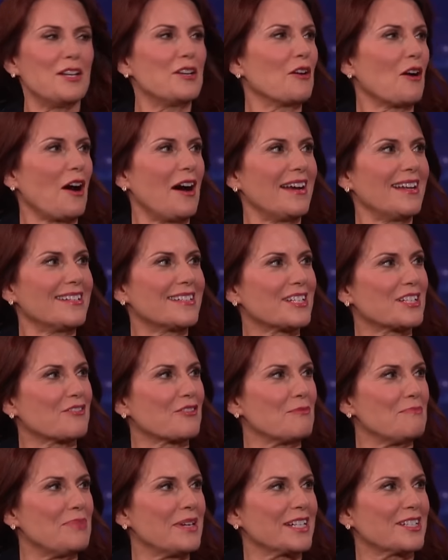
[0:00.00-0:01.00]
Our audience is
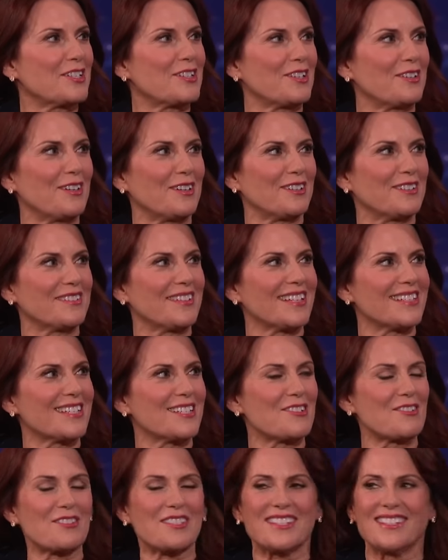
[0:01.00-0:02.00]
from Big Sur. We get the whole